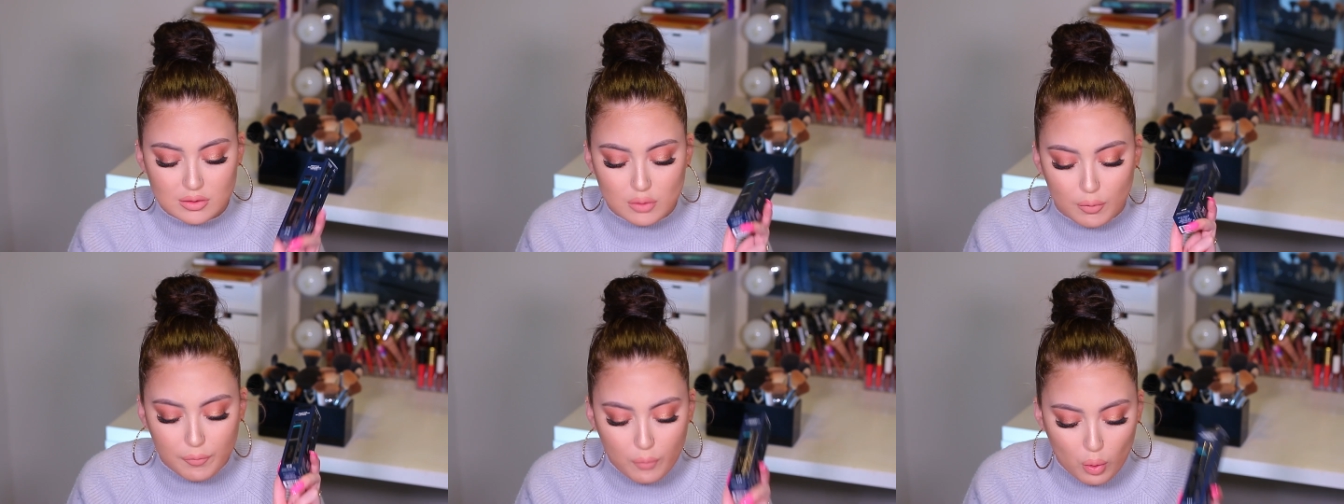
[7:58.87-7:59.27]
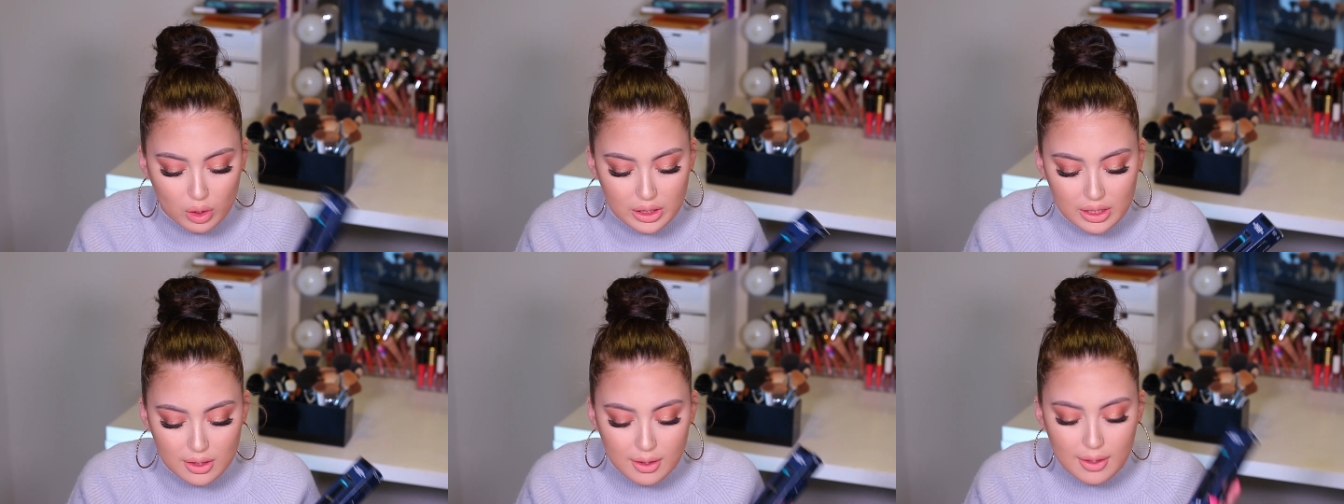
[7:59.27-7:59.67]
So
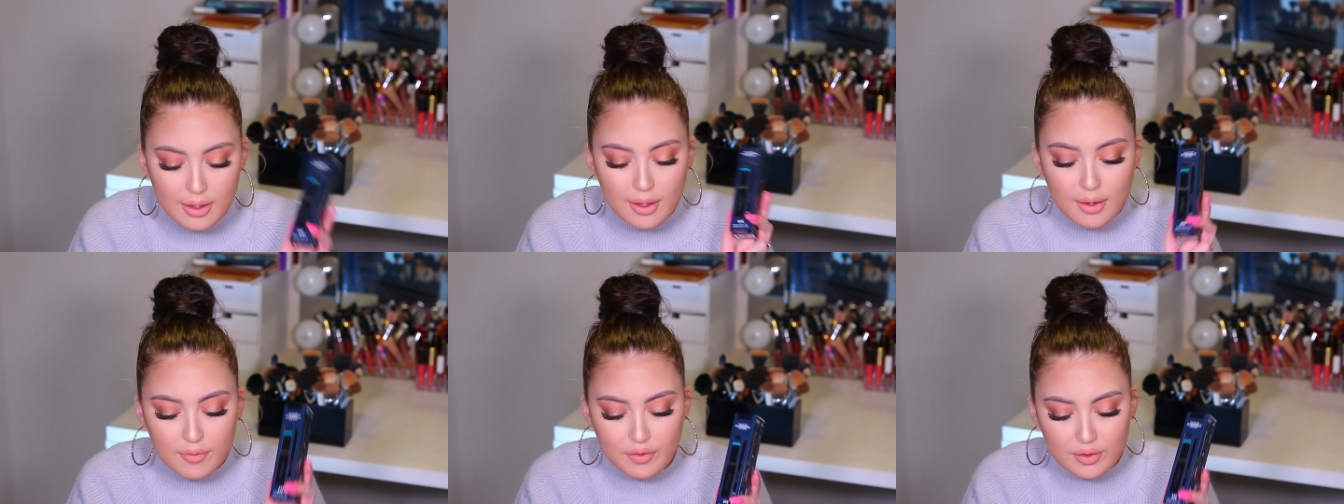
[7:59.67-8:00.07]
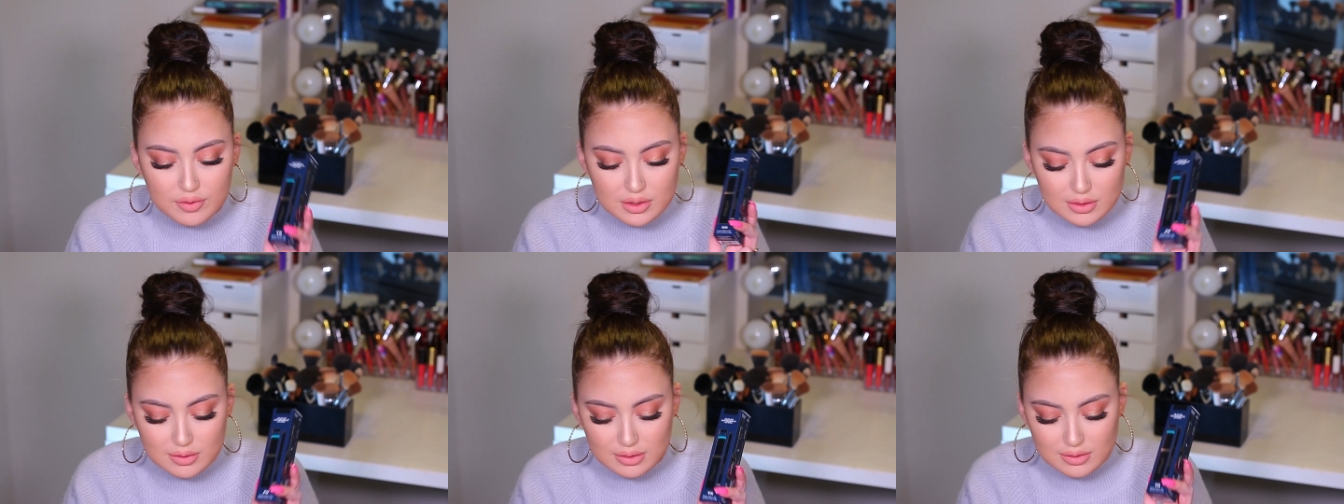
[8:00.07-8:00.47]
40,
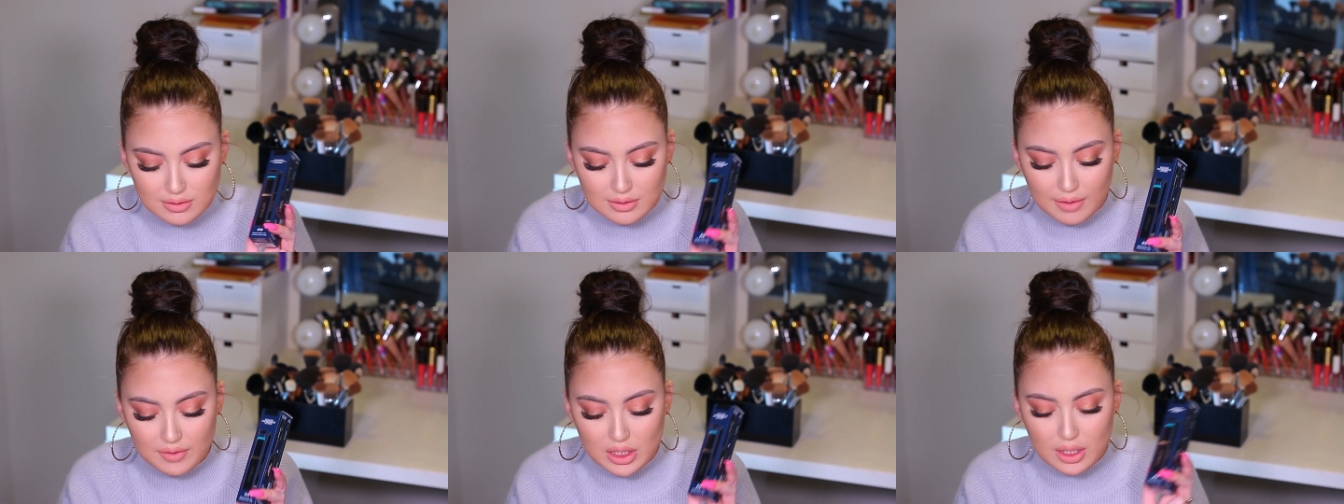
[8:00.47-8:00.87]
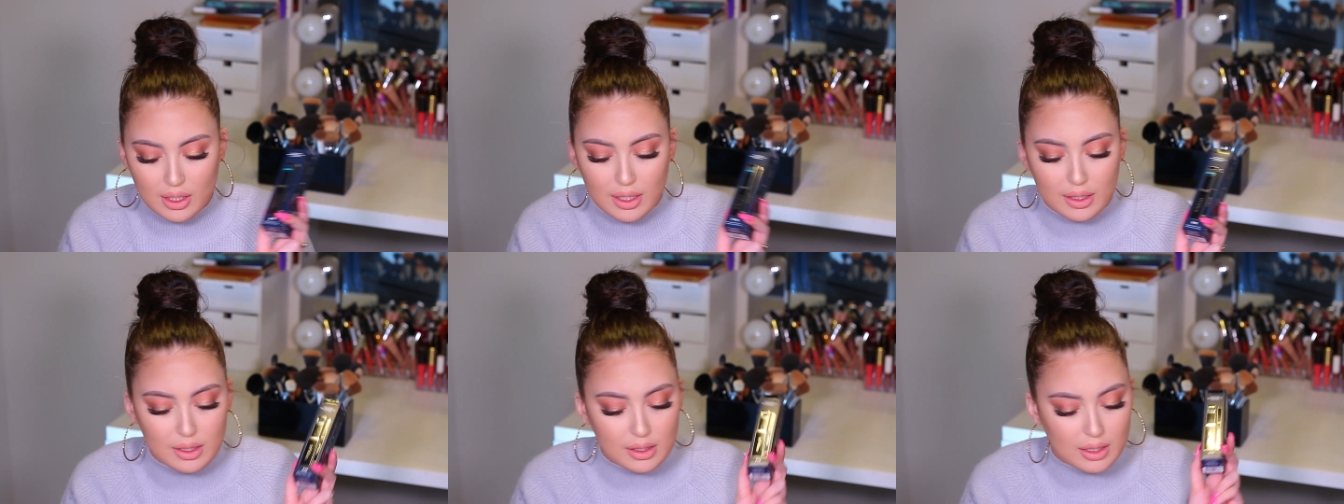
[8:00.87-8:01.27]
50, 60, 70,
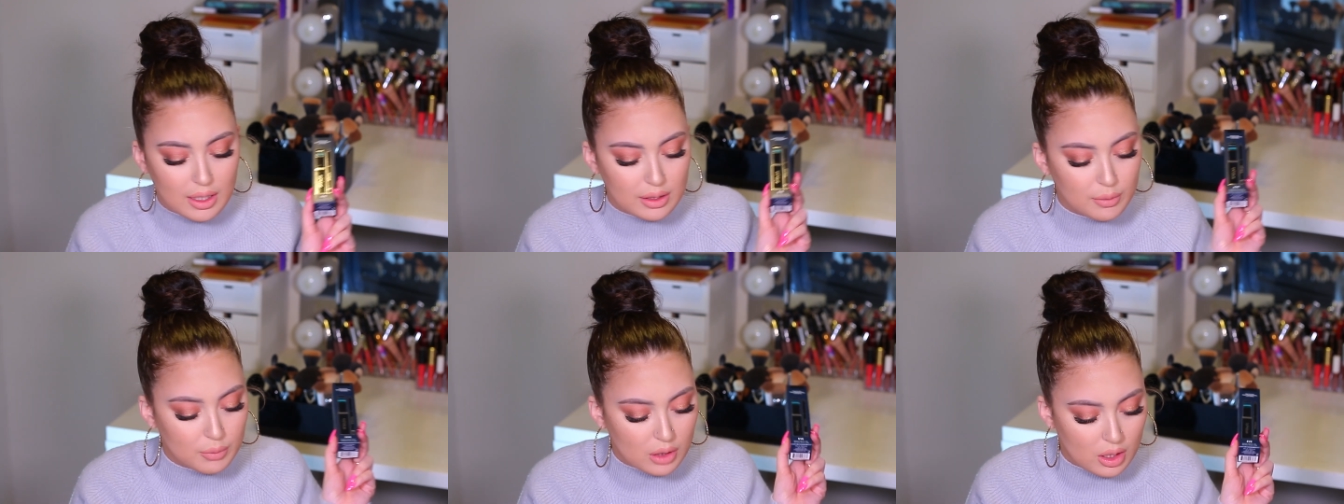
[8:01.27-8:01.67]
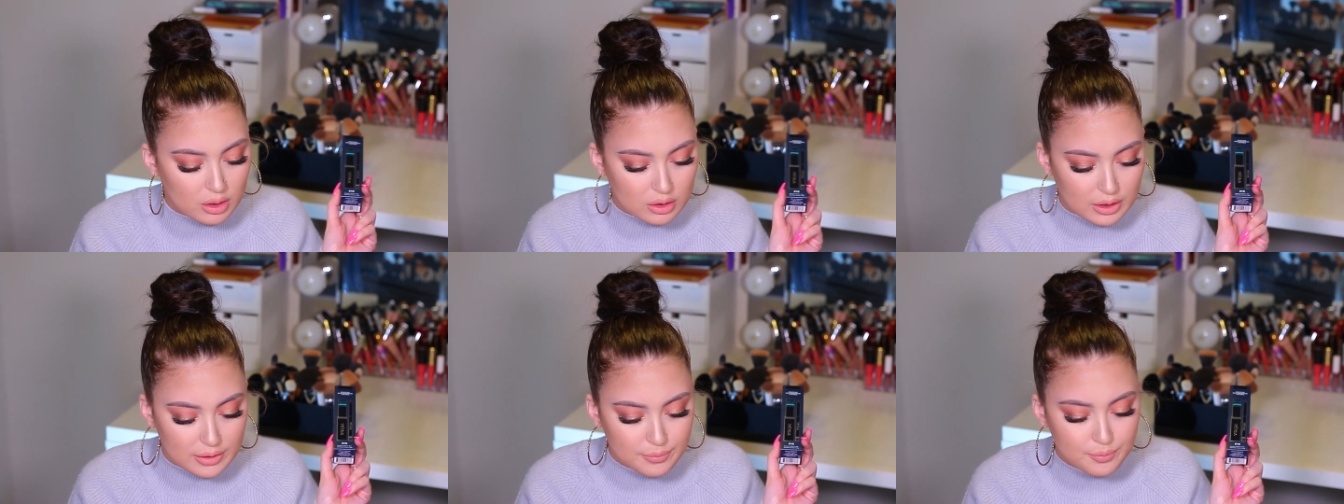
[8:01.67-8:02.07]
80, 90,
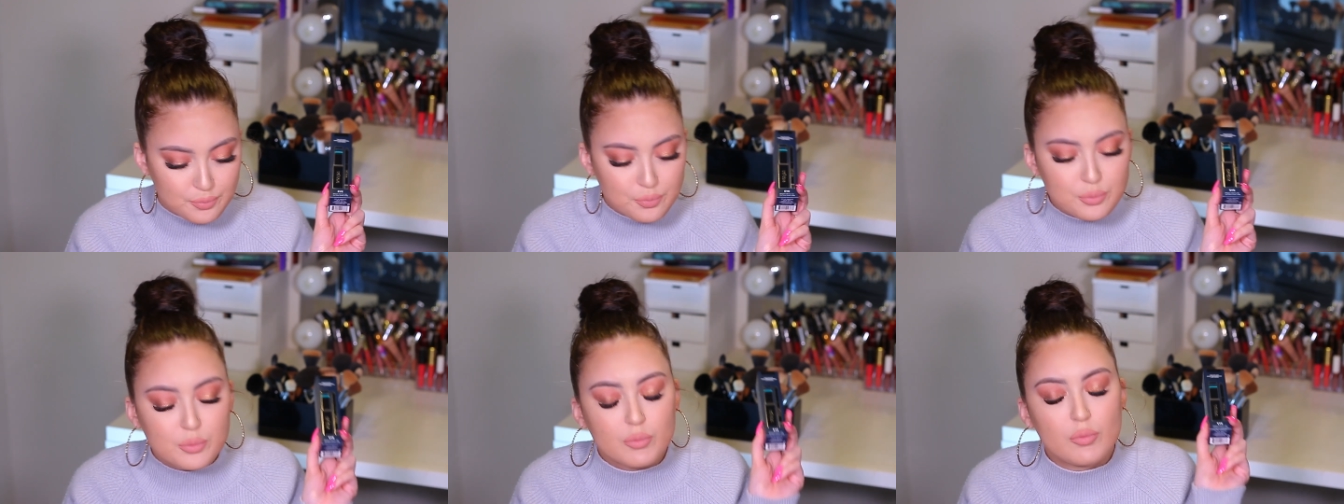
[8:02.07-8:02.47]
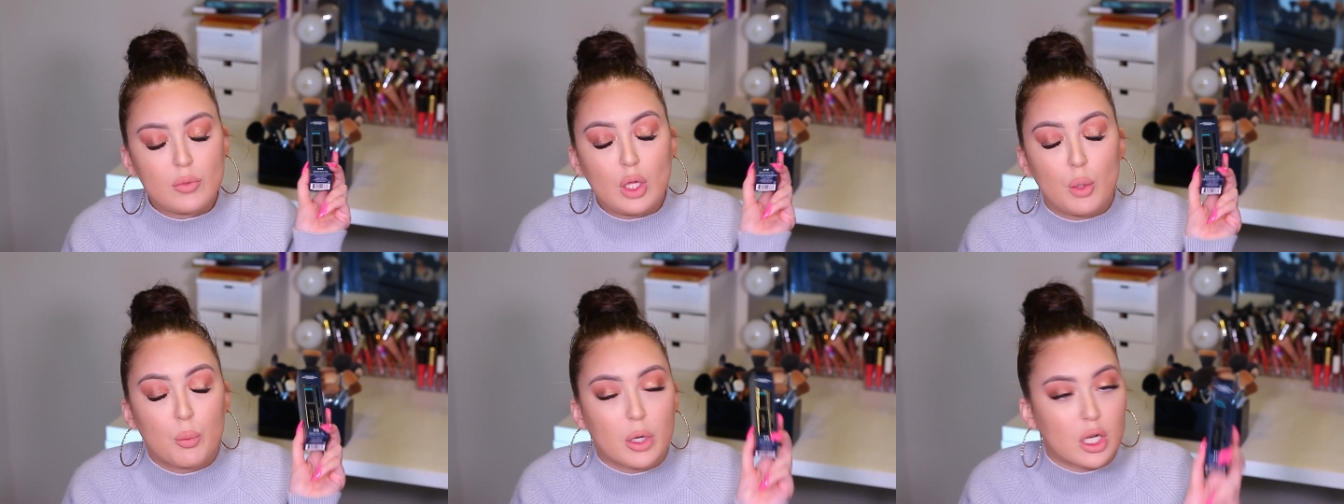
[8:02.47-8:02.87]
100.
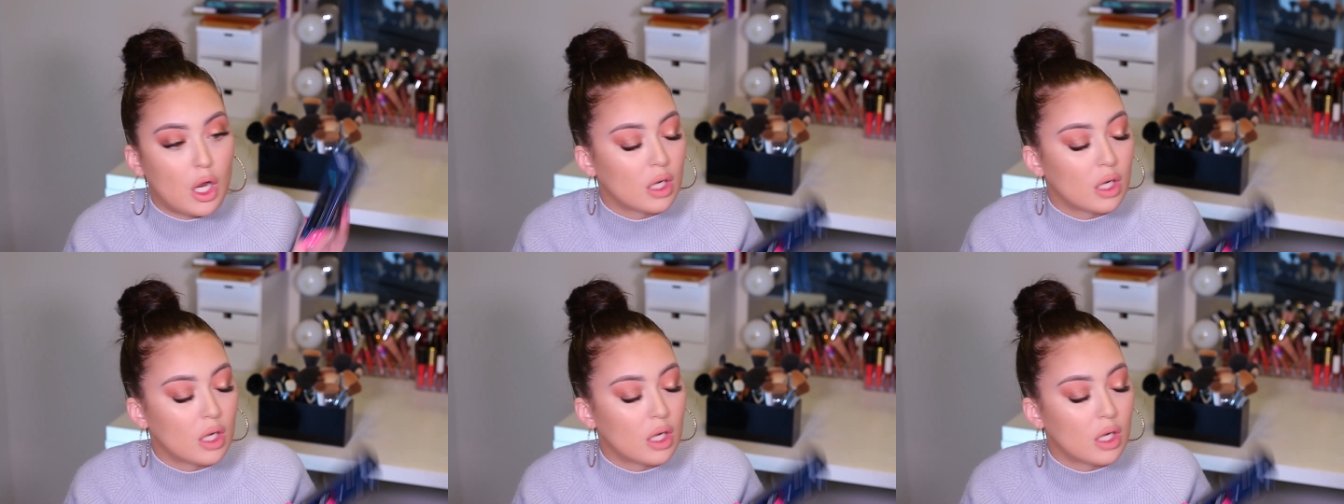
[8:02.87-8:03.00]
We're at